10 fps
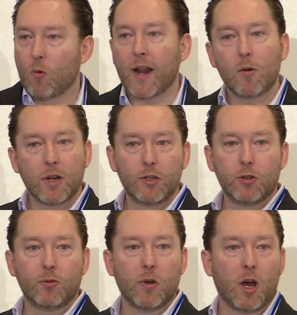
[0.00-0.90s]
What I want to
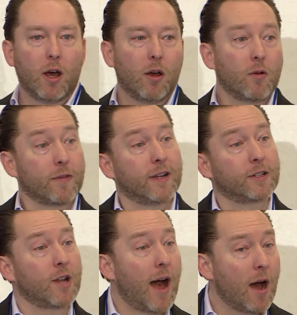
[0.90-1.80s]
do over the
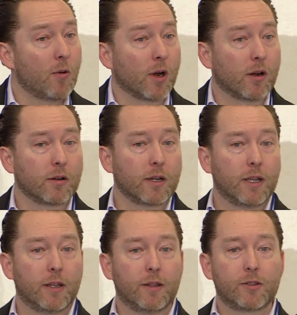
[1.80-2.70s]
next hour
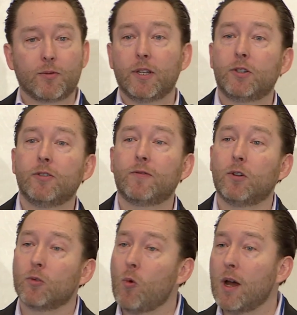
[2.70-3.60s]
is really
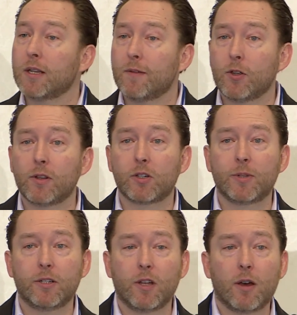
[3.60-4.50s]
twofold. One, give you a little
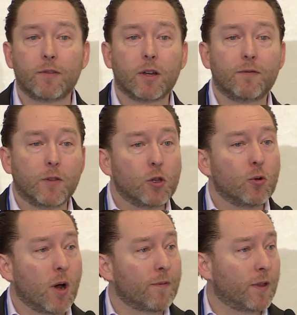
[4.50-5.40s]
bit of a
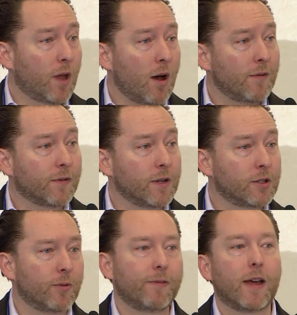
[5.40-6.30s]
view of the
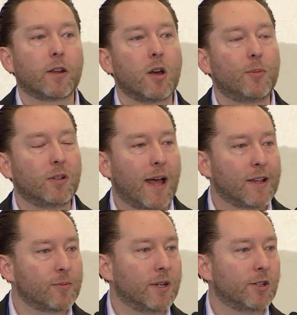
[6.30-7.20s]
conference. We've had a couple
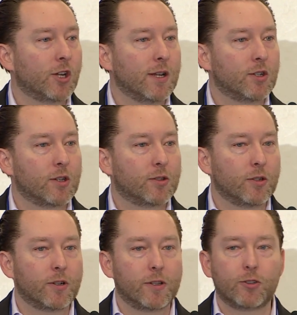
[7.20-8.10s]
last-minute changes
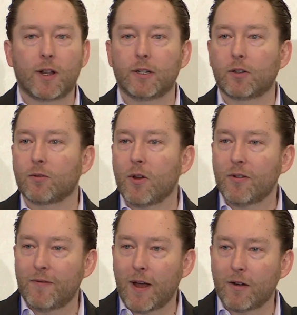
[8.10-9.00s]
due to the dreaded
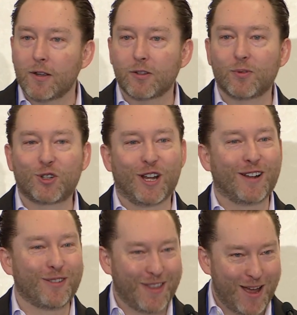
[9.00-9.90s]
coronavirus. We'll
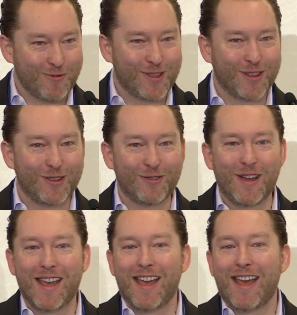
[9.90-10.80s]
share that with you.